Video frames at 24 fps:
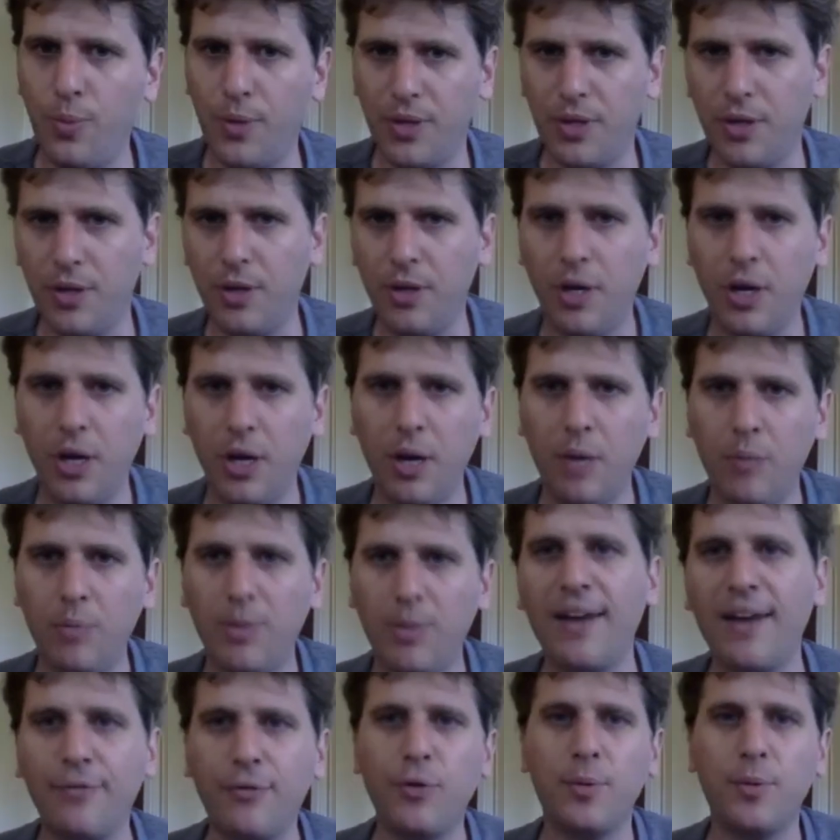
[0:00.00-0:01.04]
the
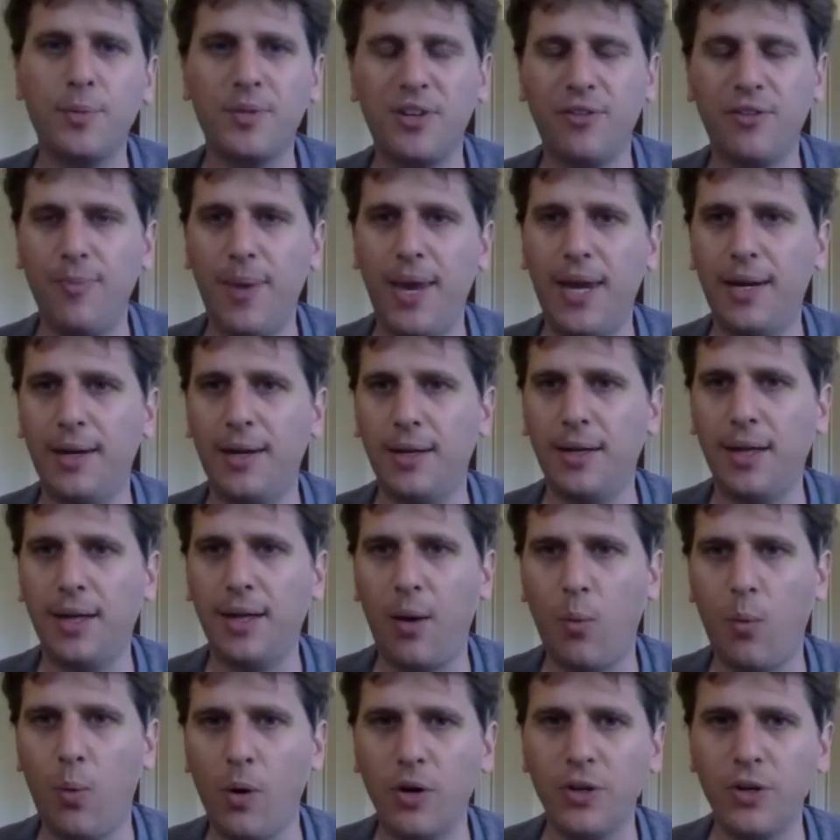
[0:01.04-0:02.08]
platforms have made it a
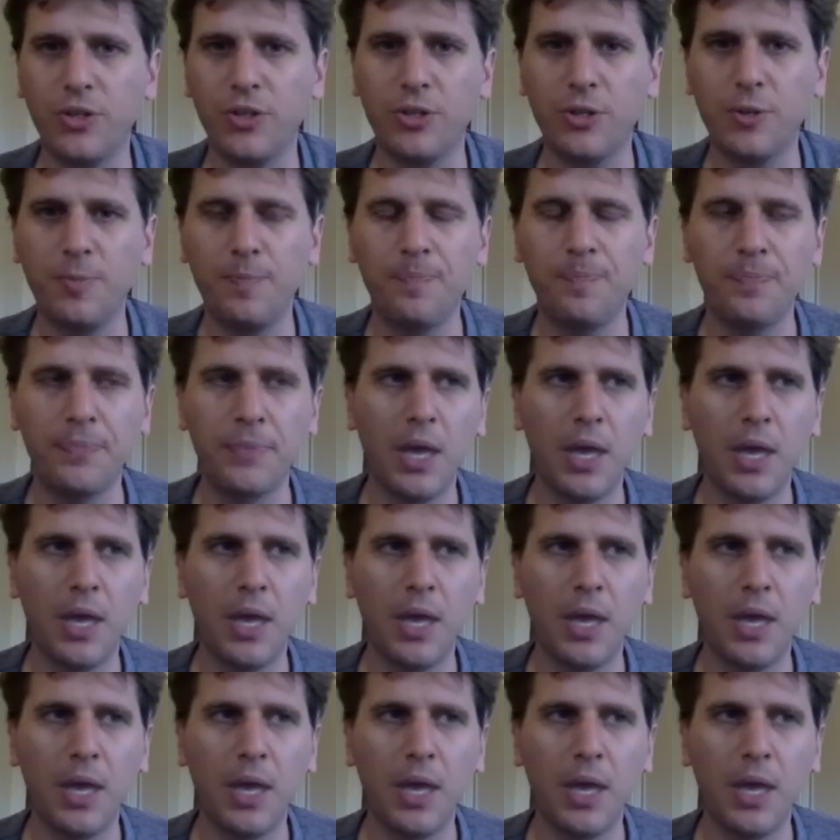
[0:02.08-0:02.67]
lot worse.